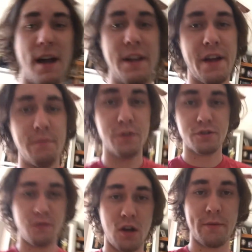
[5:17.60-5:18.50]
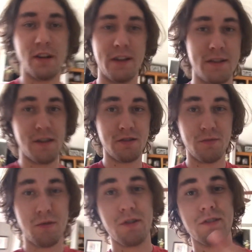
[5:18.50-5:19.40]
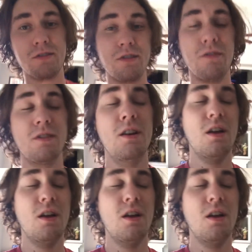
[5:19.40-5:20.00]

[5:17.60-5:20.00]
I didn't have much to vlog about today because I was at work and stuff.